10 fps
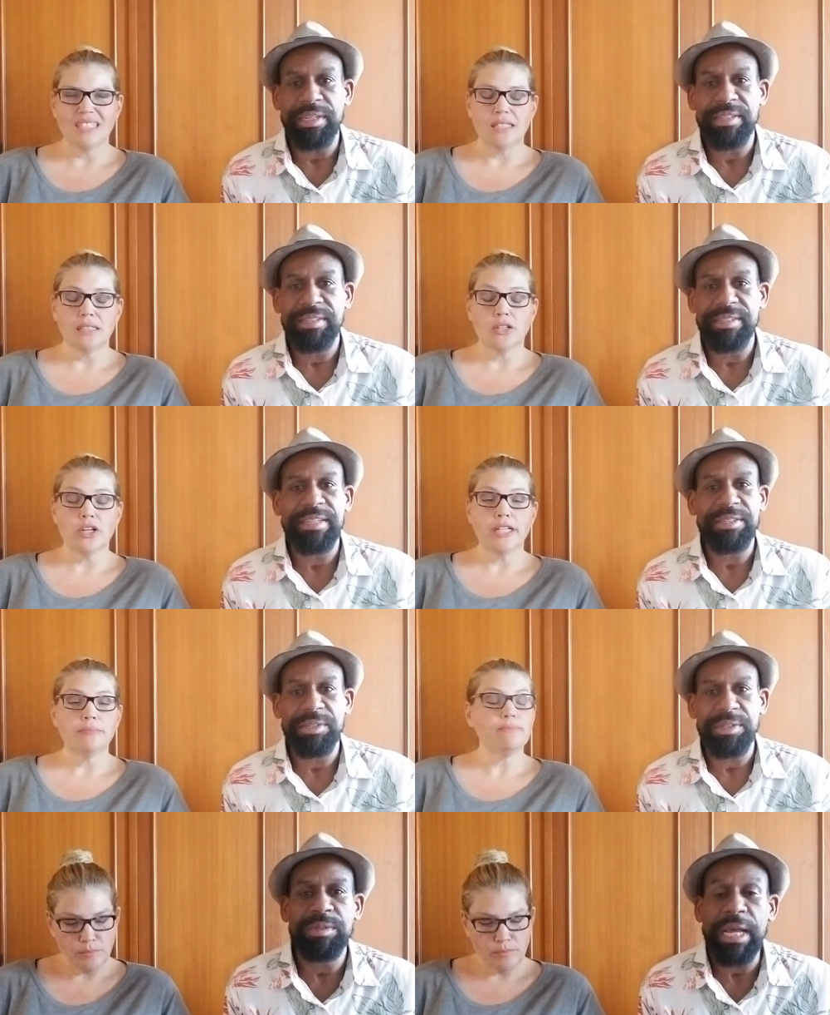Speaker 1: Yeah, not, not great. Not
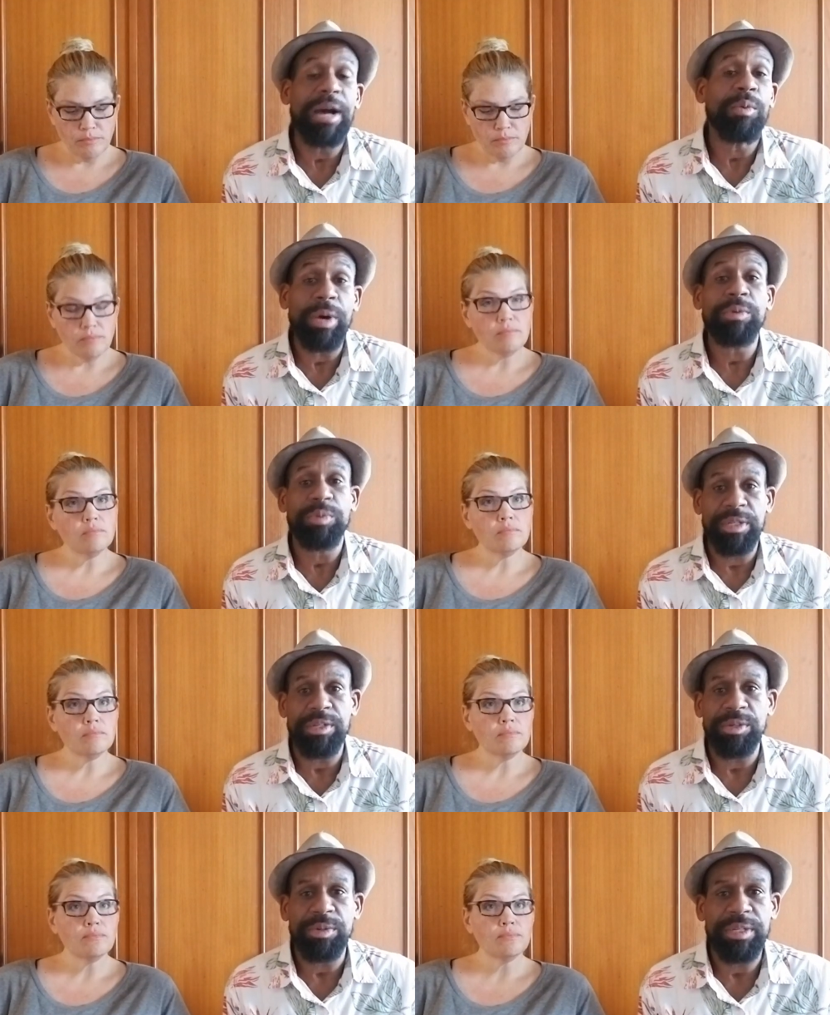too good. Now, what we
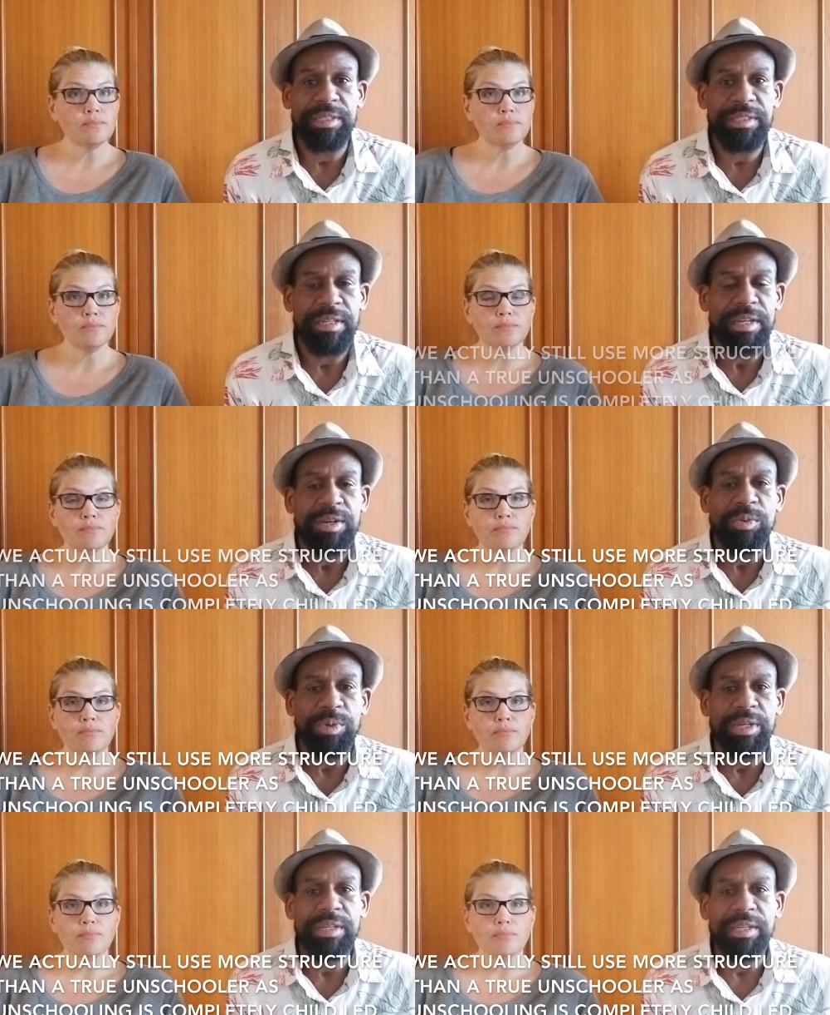do is
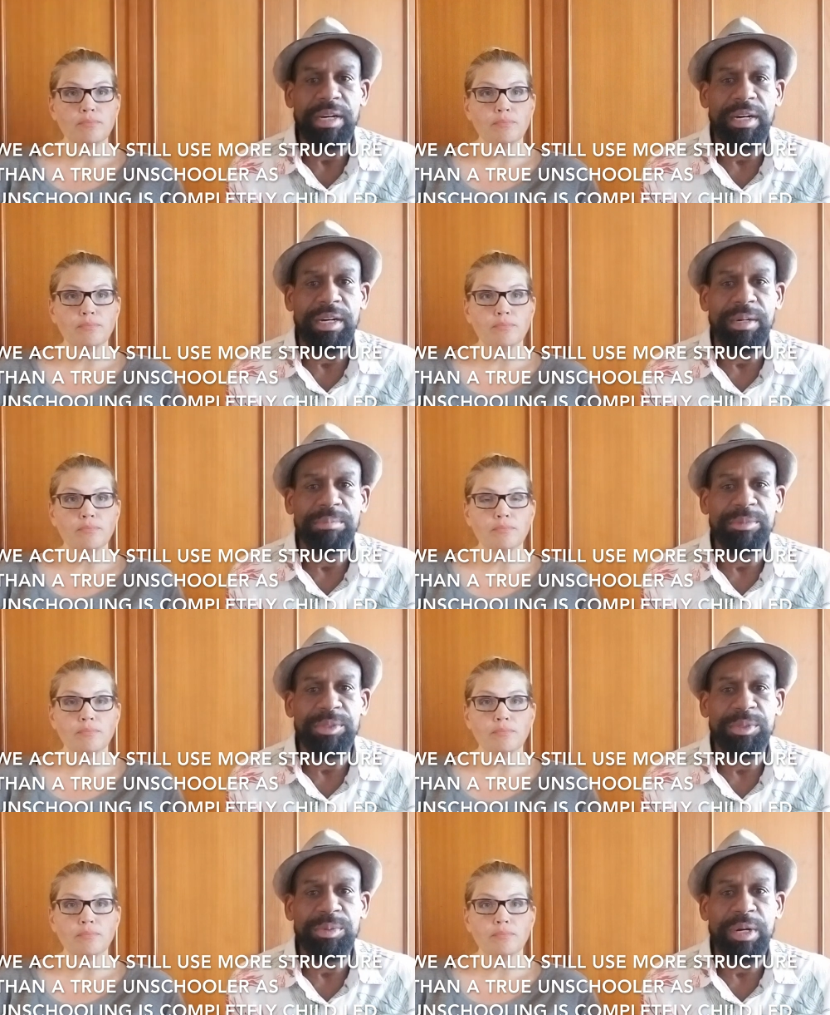we um,
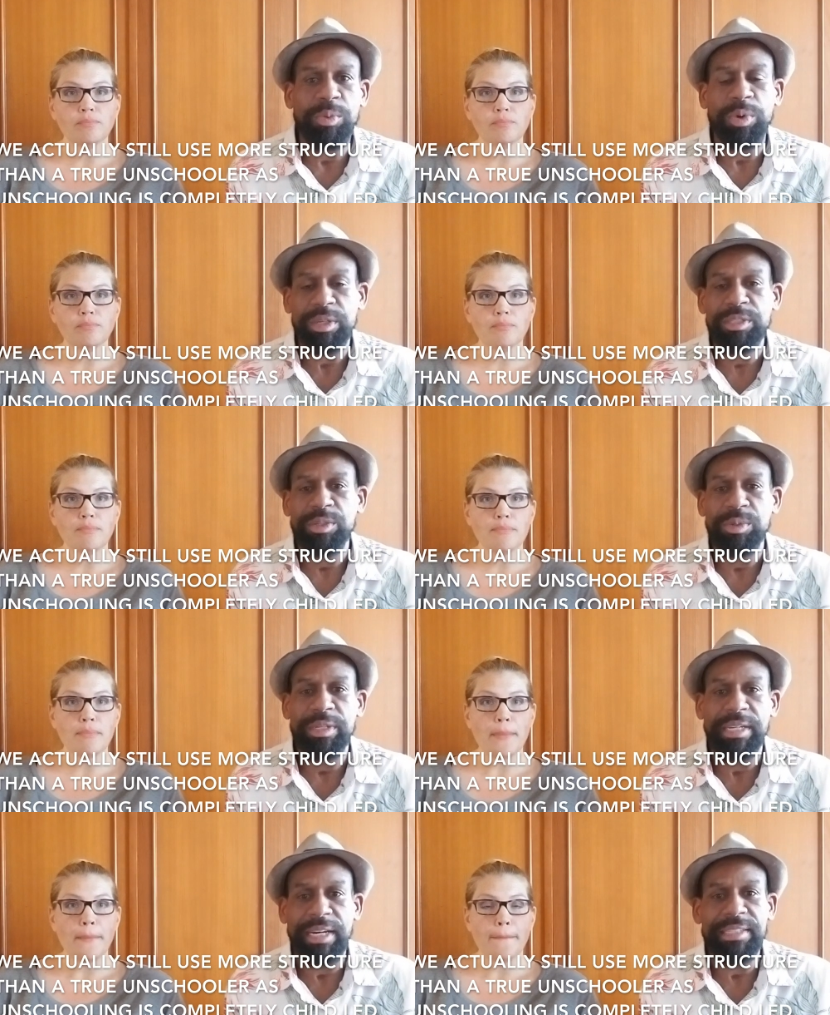do uh, world
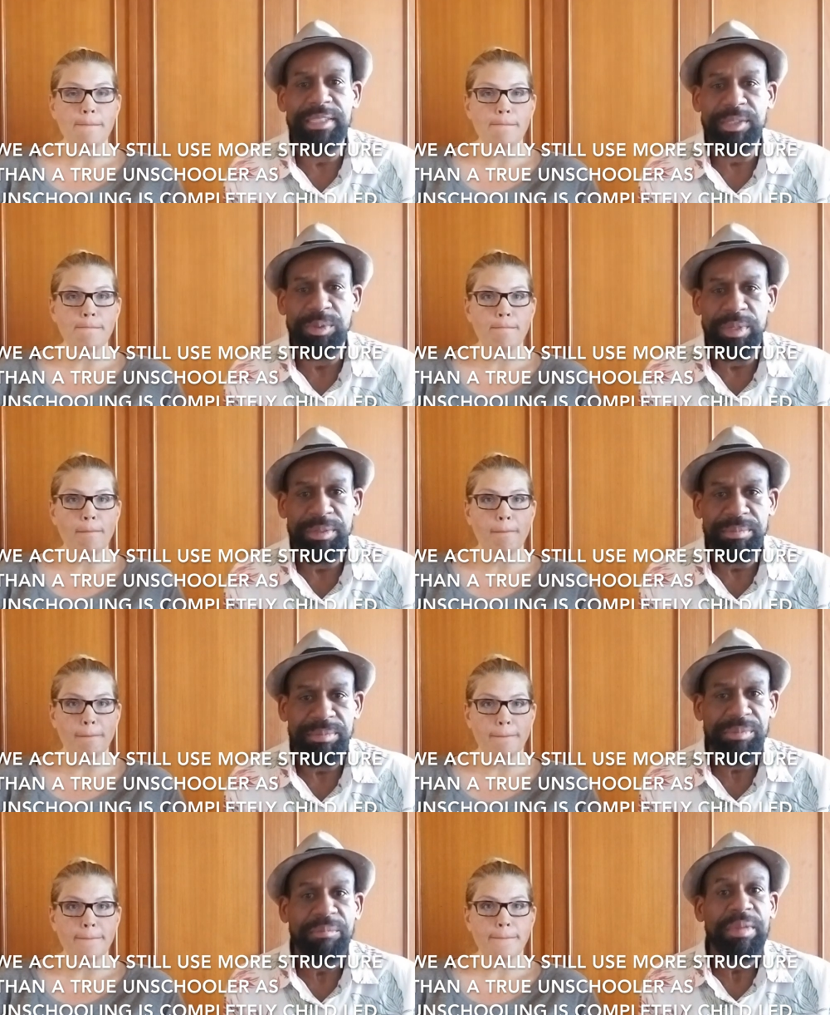schooling and unschooling.
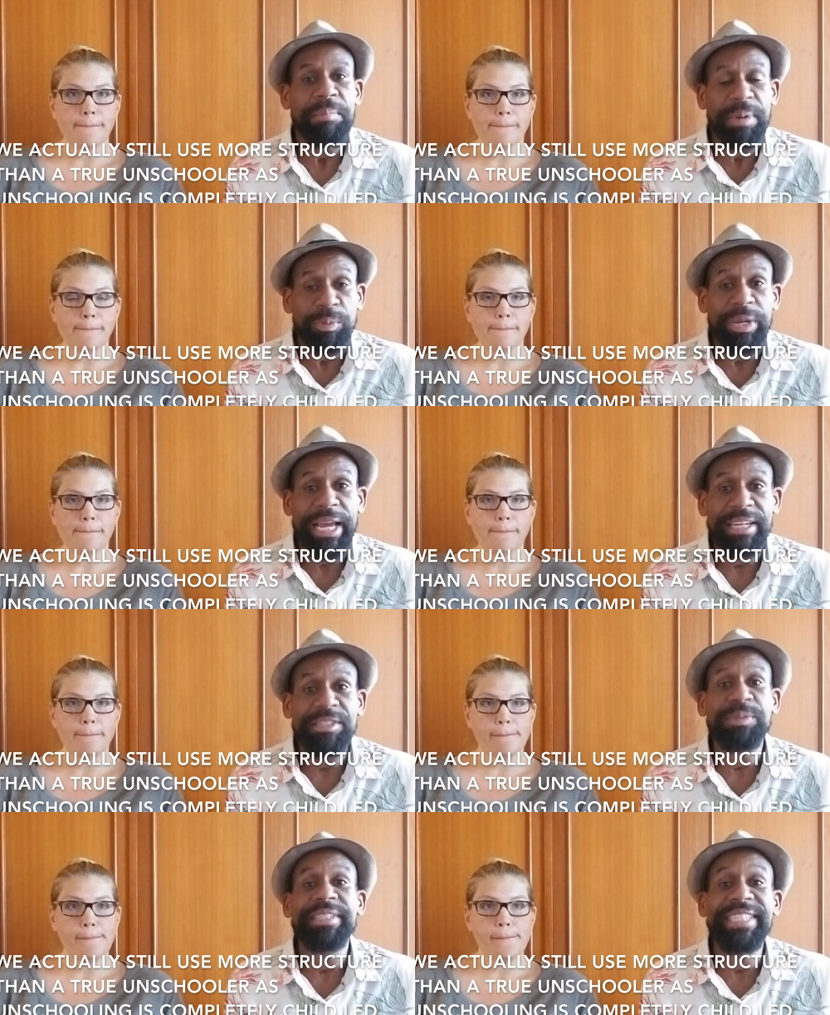But we had
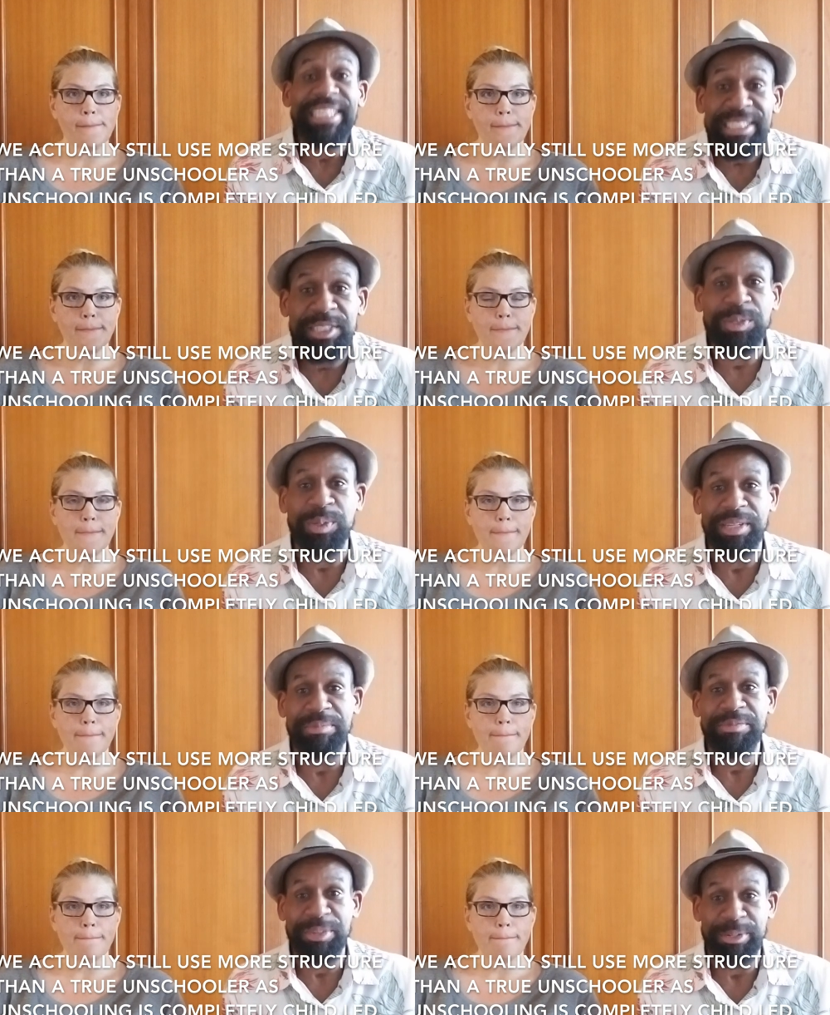to deschool
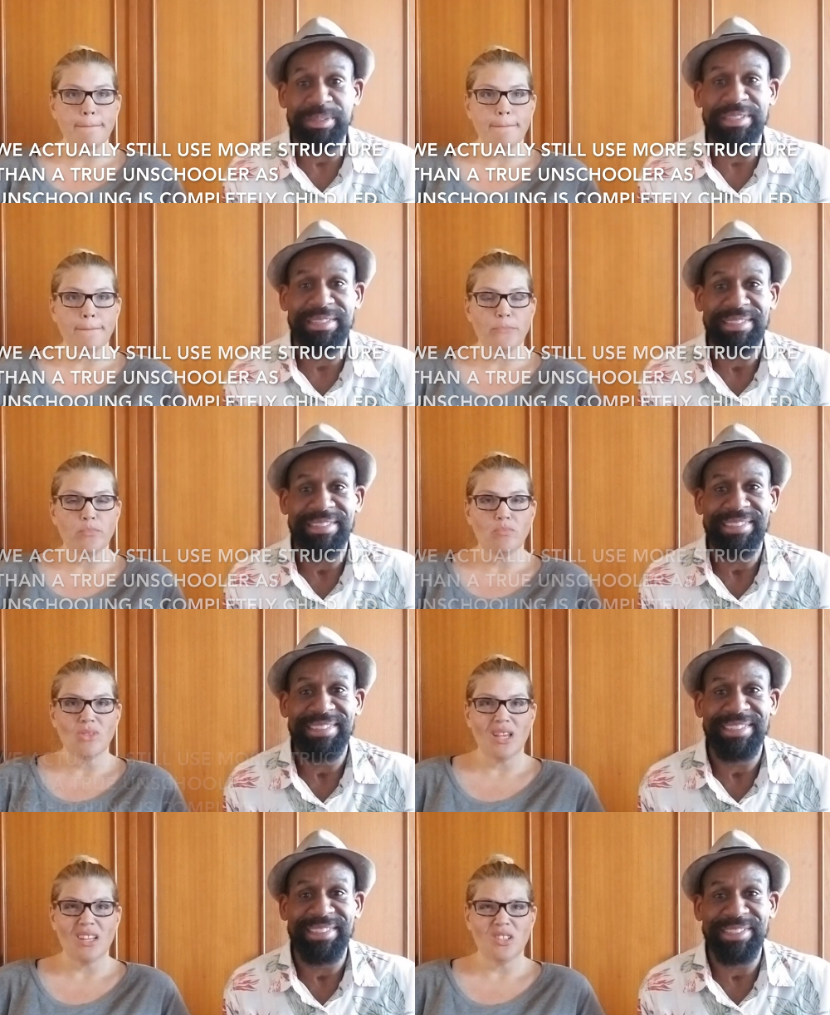them first.
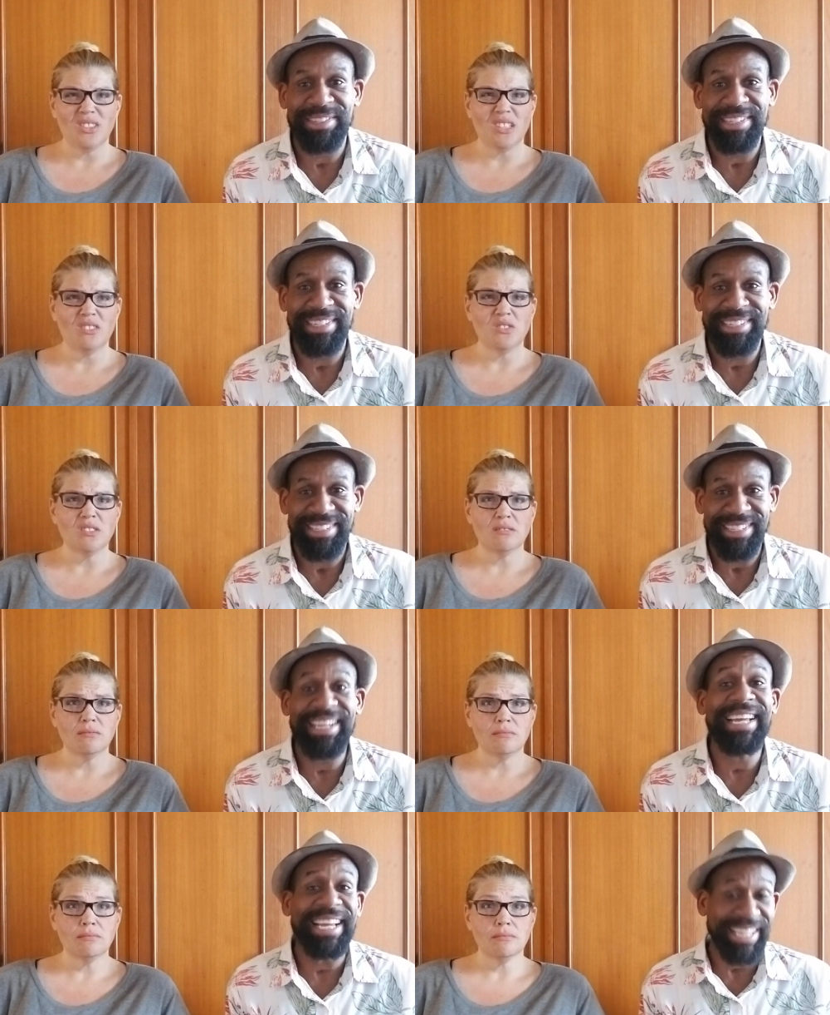And ourselves. Okay?